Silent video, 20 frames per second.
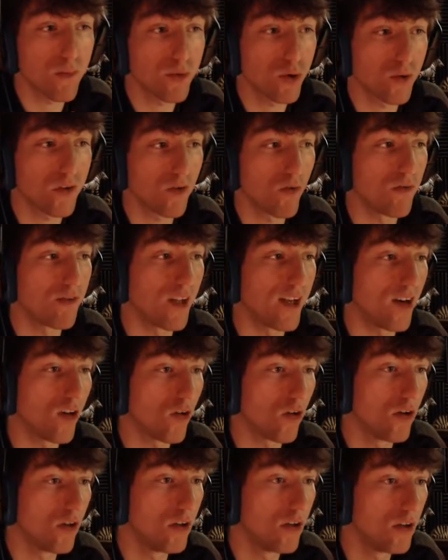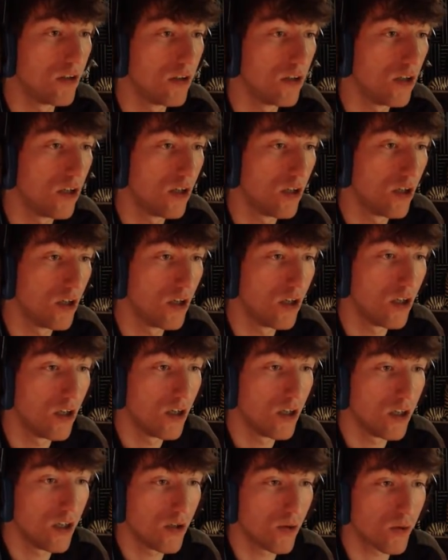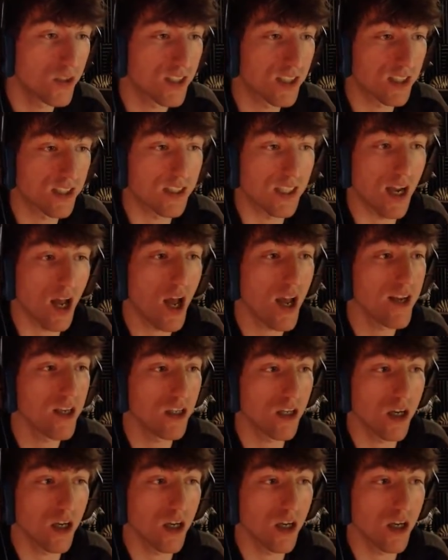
doing over there? What does this say? I,